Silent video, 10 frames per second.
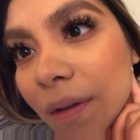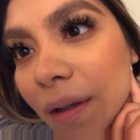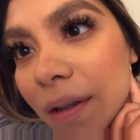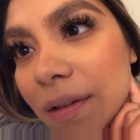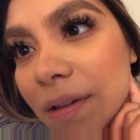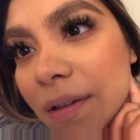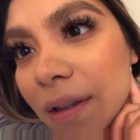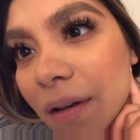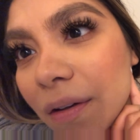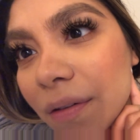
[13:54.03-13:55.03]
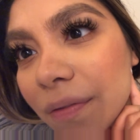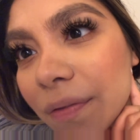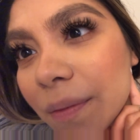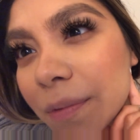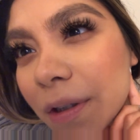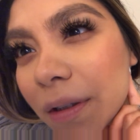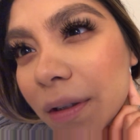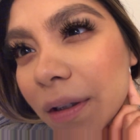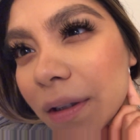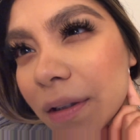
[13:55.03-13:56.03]
itself, I'm trying to
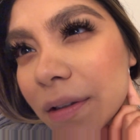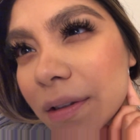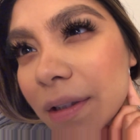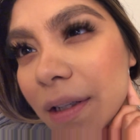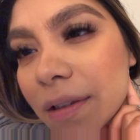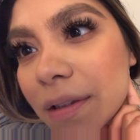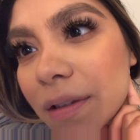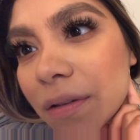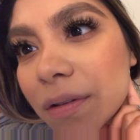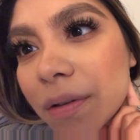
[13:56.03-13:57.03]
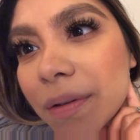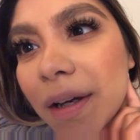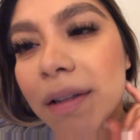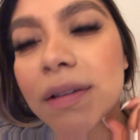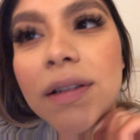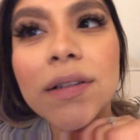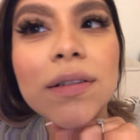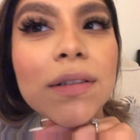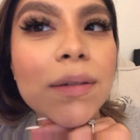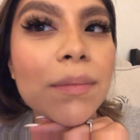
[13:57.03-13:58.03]
like stay still so you guys can
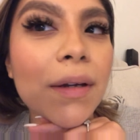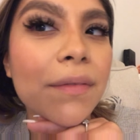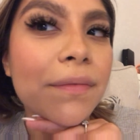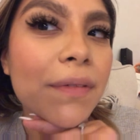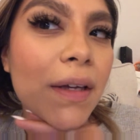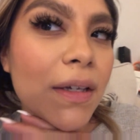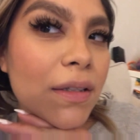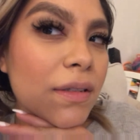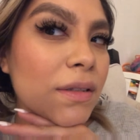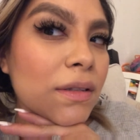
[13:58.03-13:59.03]
see my face.